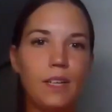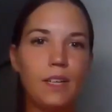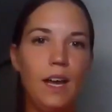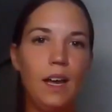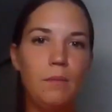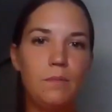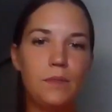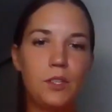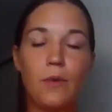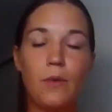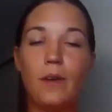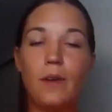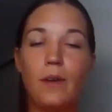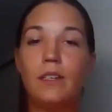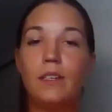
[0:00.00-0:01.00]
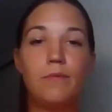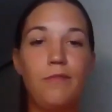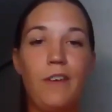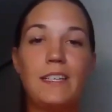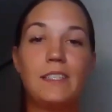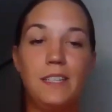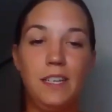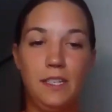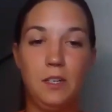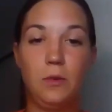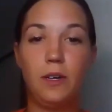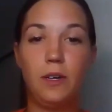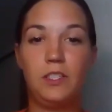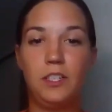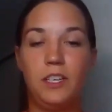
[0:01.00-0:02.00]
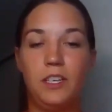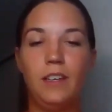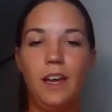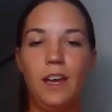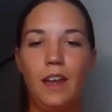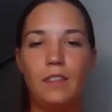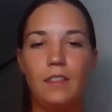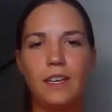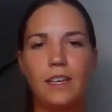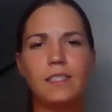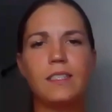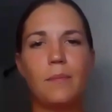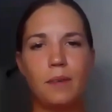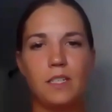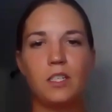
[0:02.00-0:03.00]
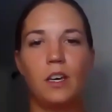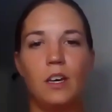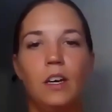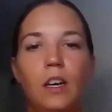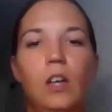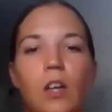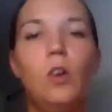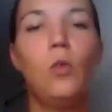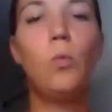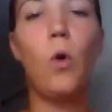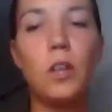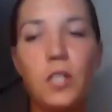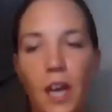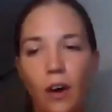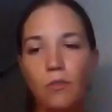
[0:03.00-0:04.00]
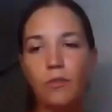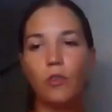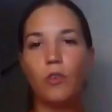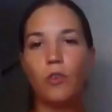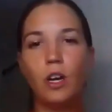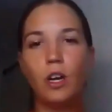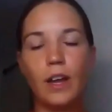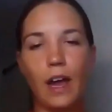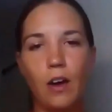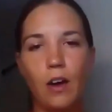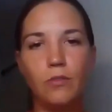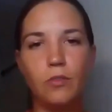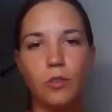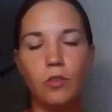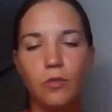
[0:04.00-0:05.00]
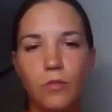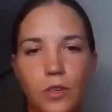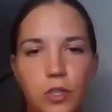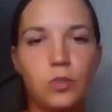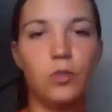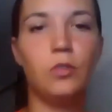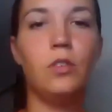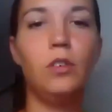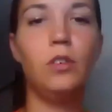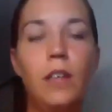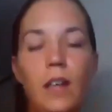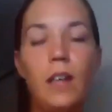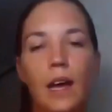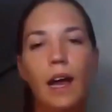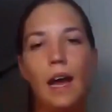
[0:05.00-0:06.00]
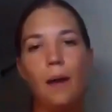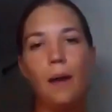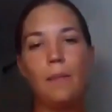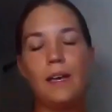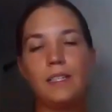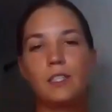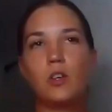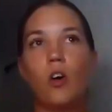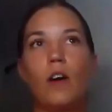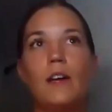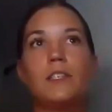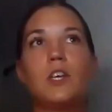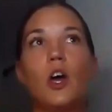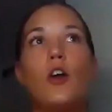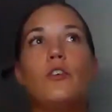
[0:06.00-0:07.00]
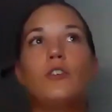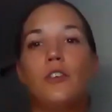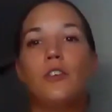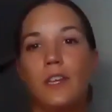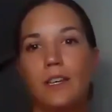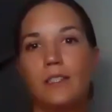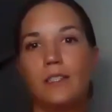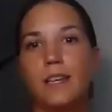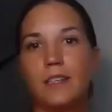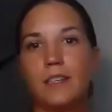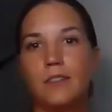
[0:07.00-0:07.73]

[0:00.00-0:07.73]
So it's a fascinating question. And I think something to watch out for and look out for sure. It's got its own unique set of